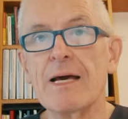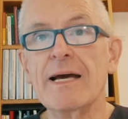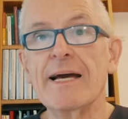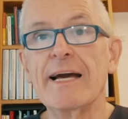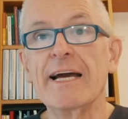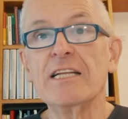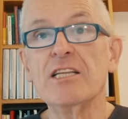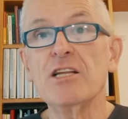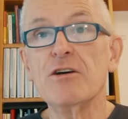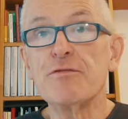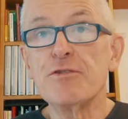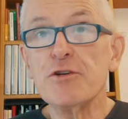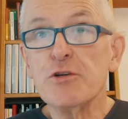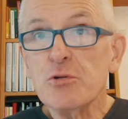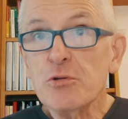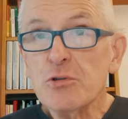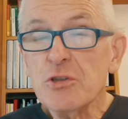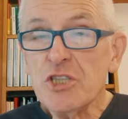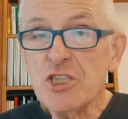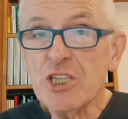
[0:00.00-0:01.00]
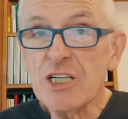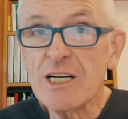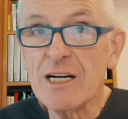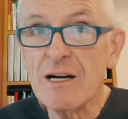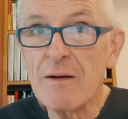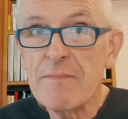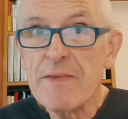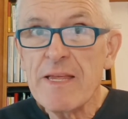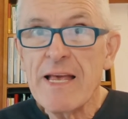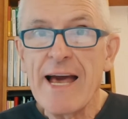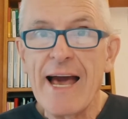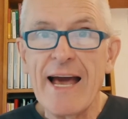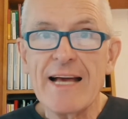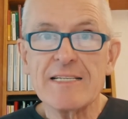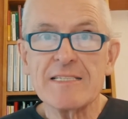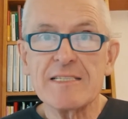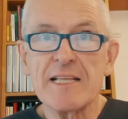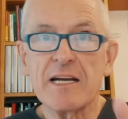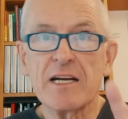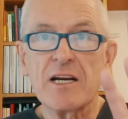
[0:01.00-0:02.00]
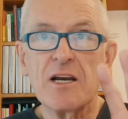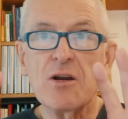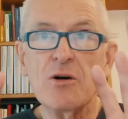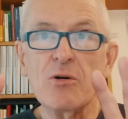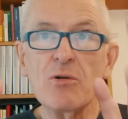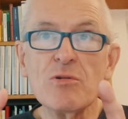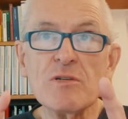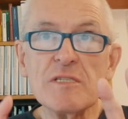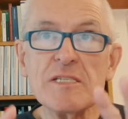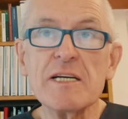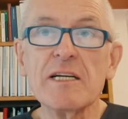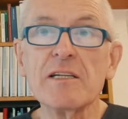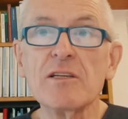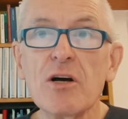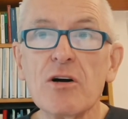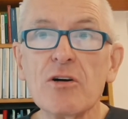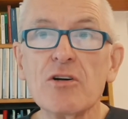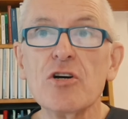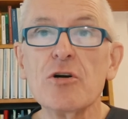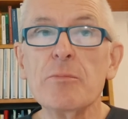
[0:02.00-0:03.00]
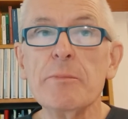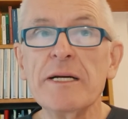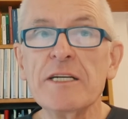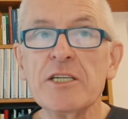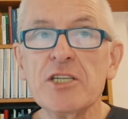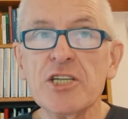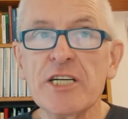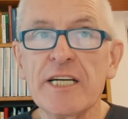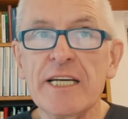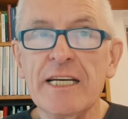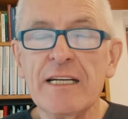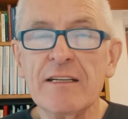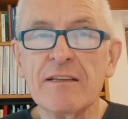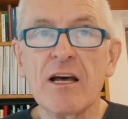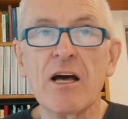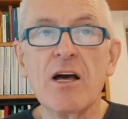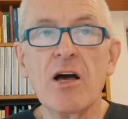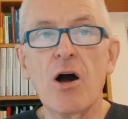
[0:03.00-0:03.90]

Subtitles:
In the future, as the closing document read,